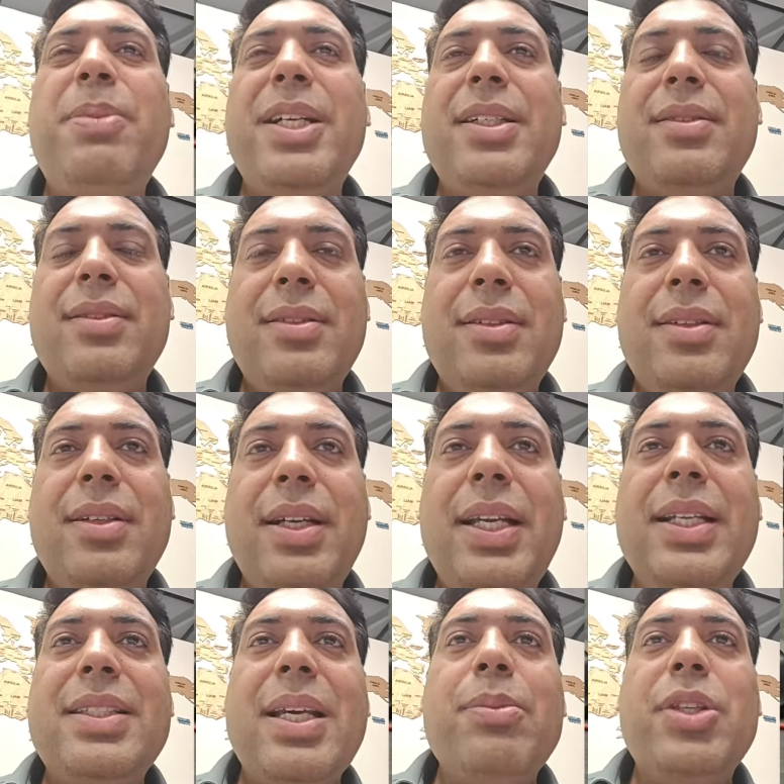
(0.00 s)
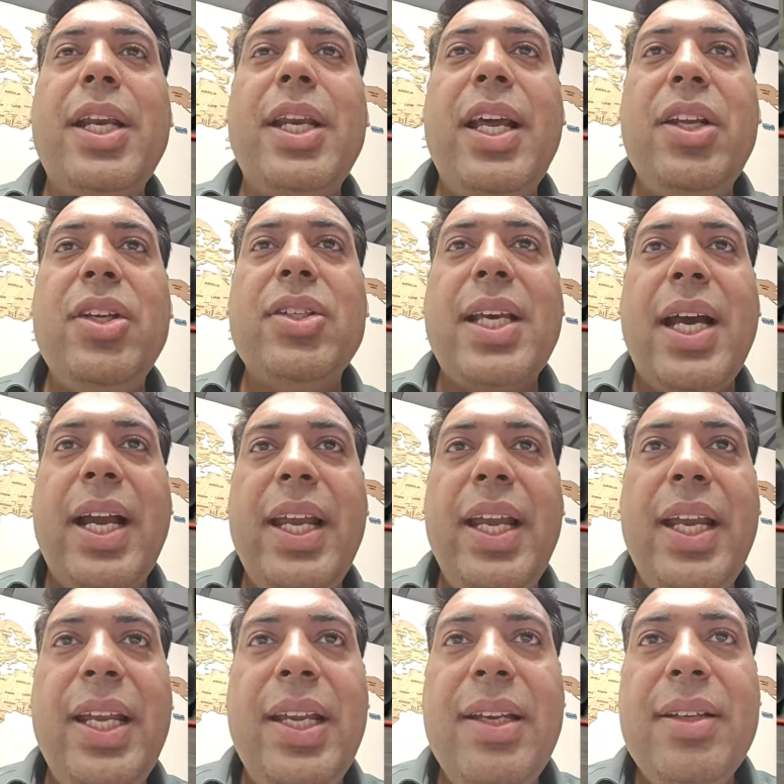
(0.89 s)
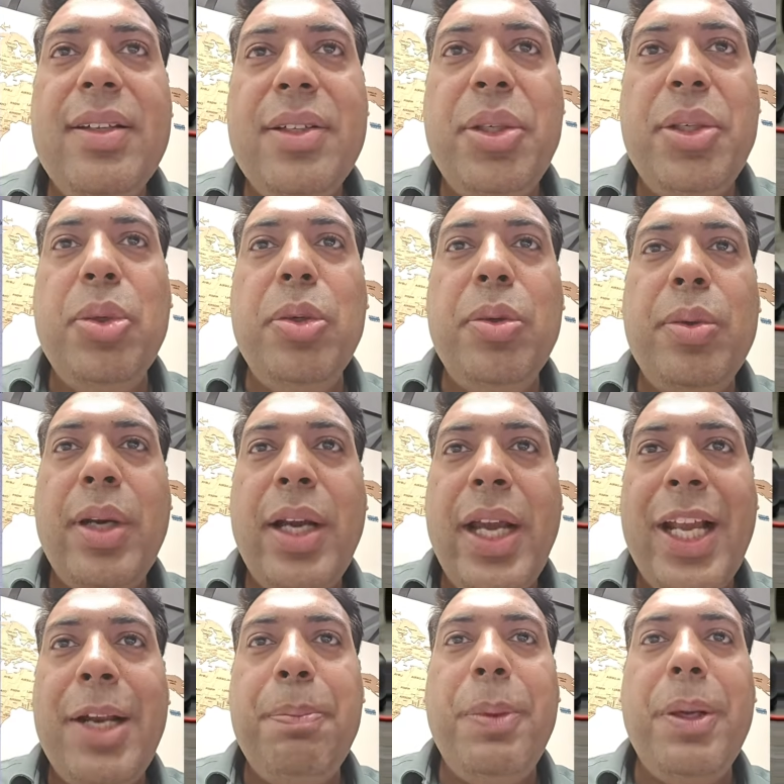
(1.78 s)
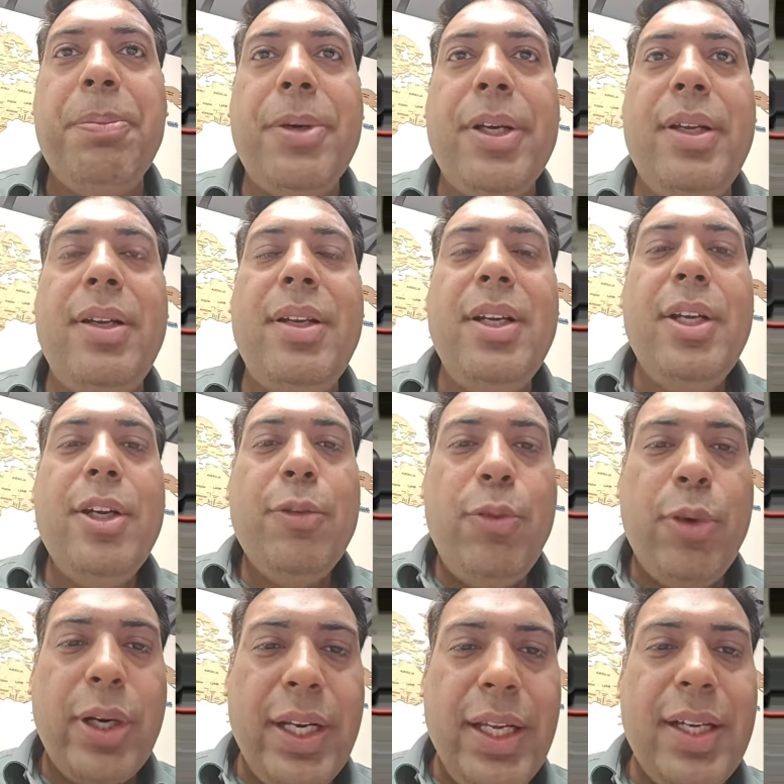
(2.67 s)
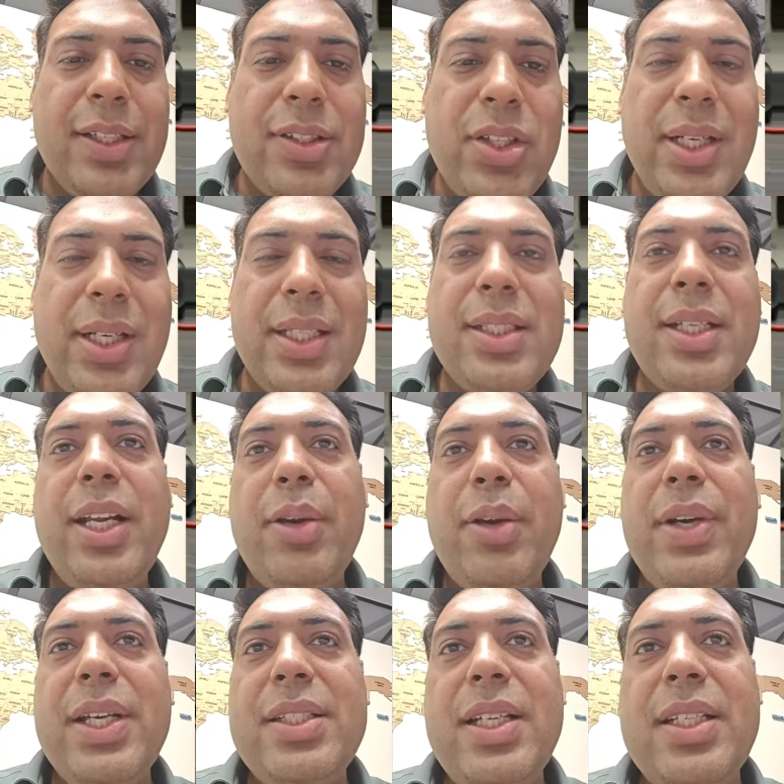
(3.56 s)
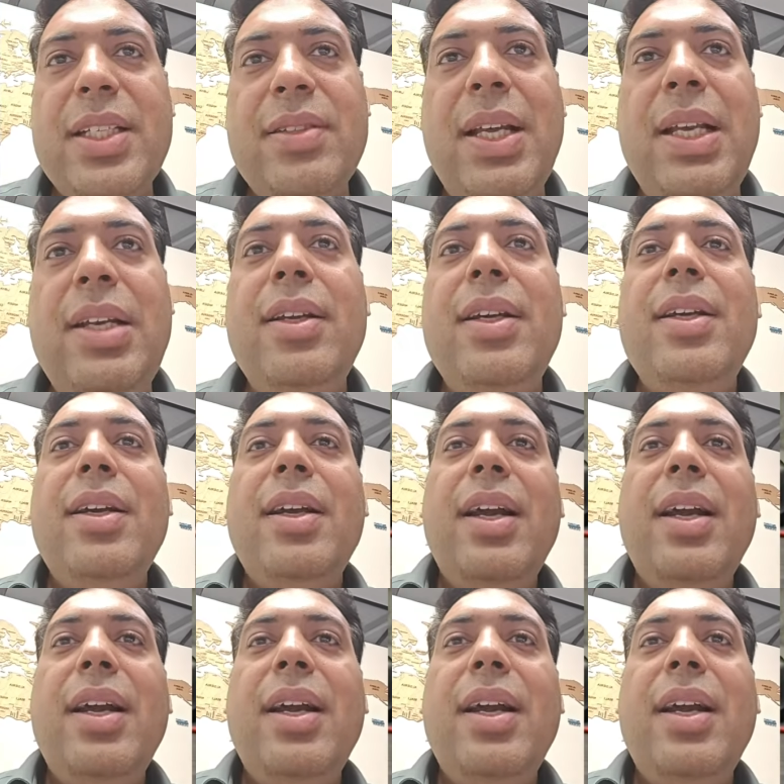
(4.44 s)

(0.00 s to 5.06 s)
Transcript: but in some scenarios I do help people for reconsideration request as well,